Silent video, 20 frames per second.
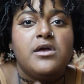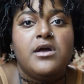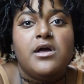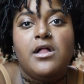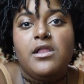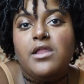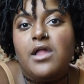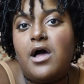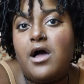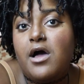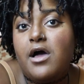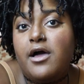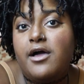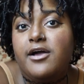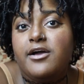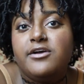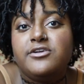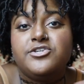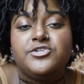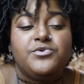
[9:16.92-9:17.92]

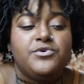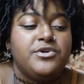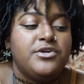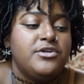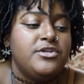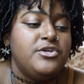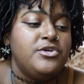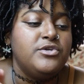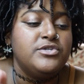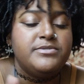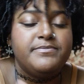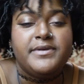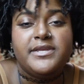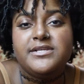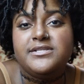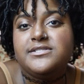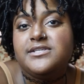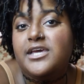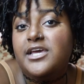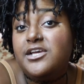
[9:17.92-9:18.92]
collage, we're going to use
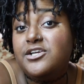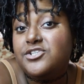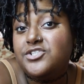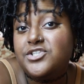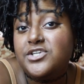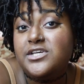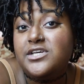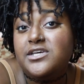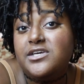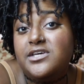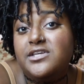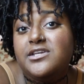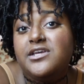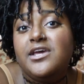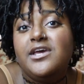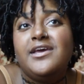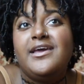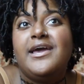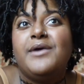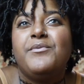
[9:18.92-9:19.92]
meditation,
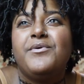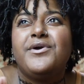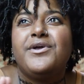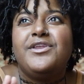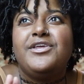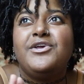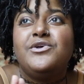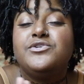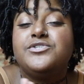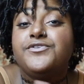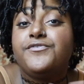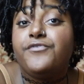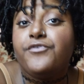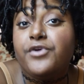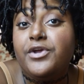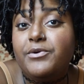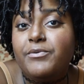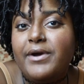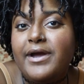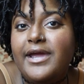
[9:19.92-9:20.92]
and we're going to use
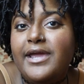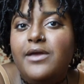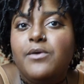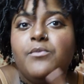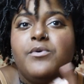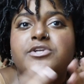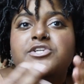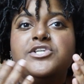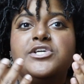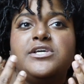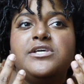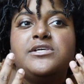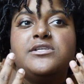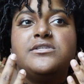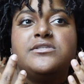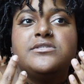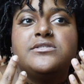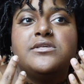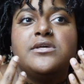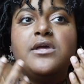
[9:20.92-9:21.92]
free write, which
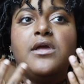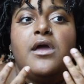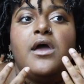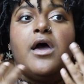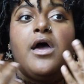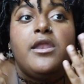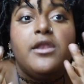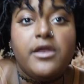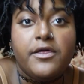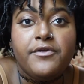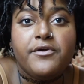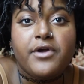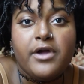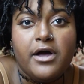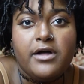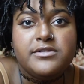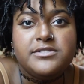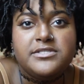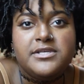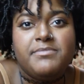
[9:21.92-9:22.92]
is another
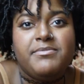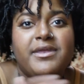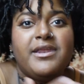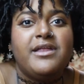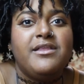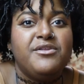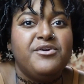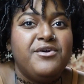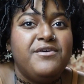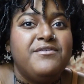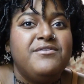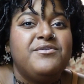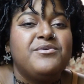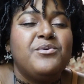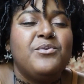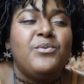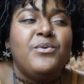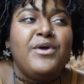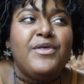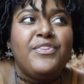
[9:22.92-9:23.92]
concept that I learned
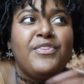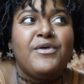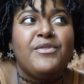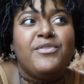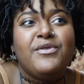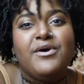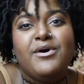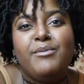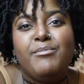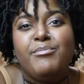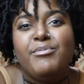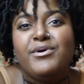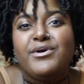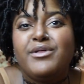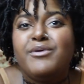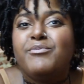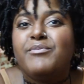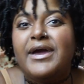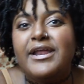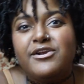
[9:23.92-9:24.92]
with the
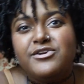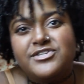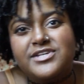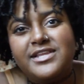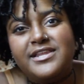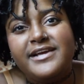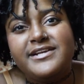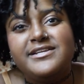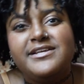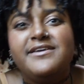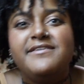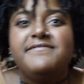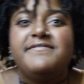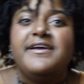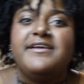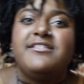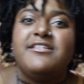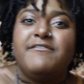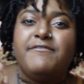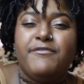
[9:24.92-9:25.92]
Brooklyn Writers Collective,
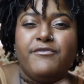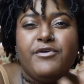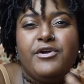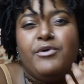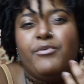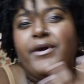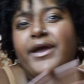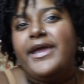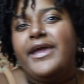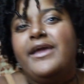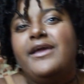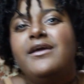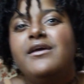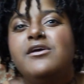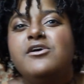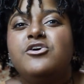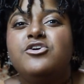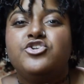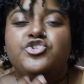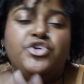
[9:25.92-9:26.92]
like the free write,
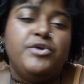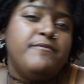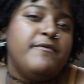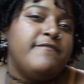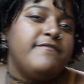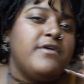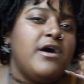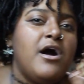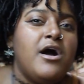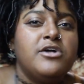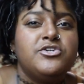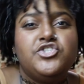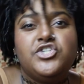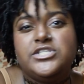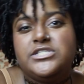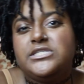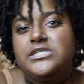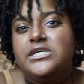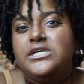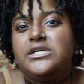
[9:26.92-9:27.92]
stream of
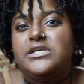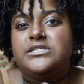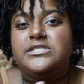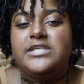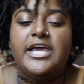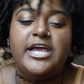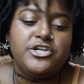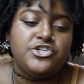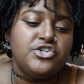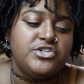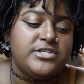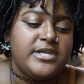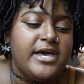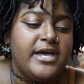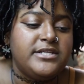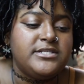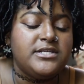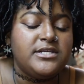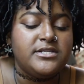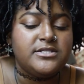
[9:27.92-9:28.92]
consciousness
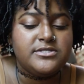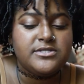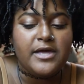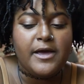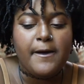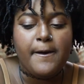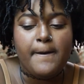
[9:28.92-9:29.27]
exercises.